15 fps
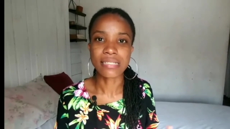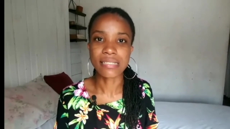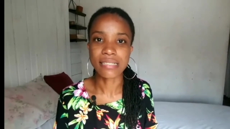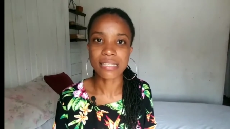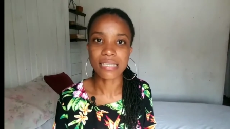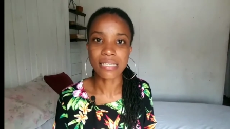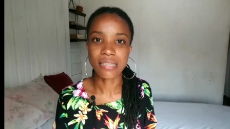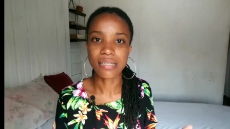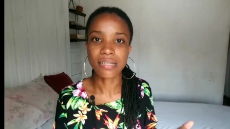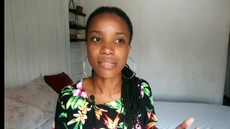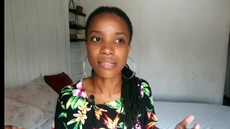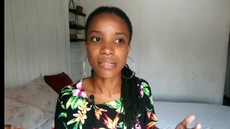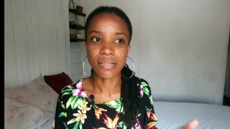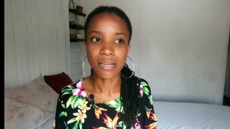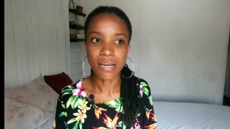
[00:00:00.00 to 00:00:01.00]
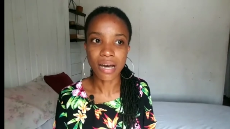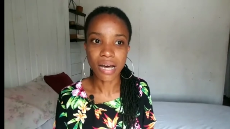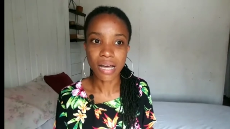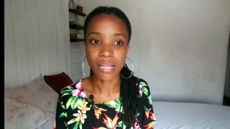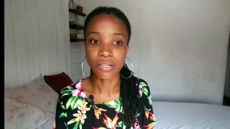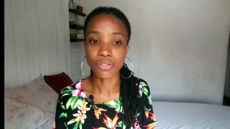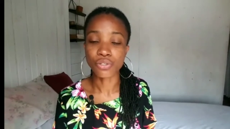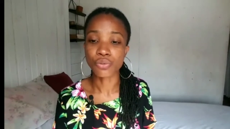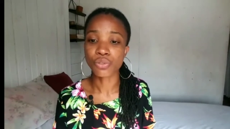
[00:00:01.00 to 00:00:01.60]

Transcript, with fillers: seek God.